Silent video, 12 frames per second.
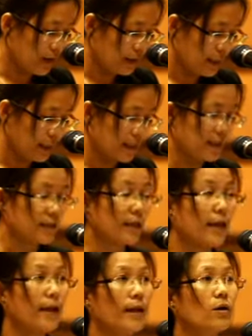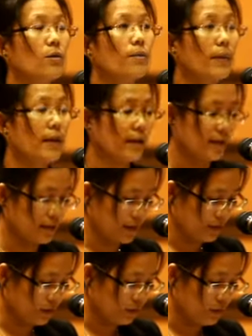and the government
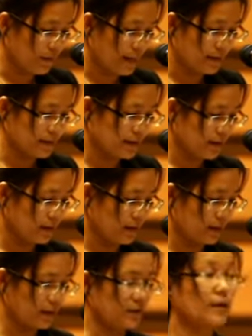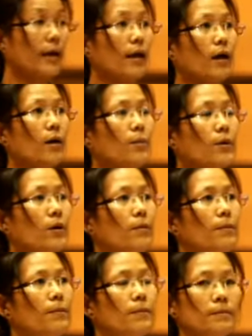ensures that children have the right
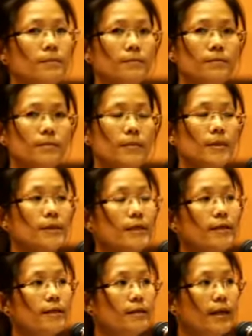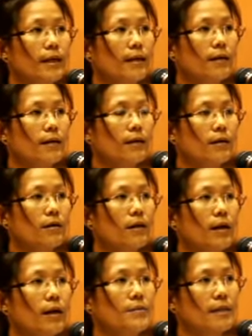to have access
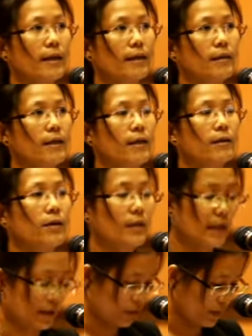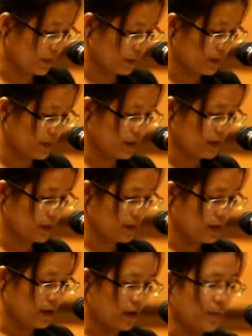to education. We could see that
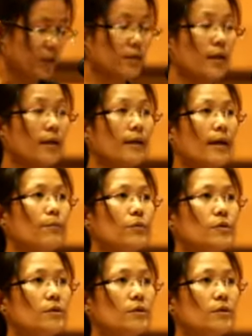the meaning,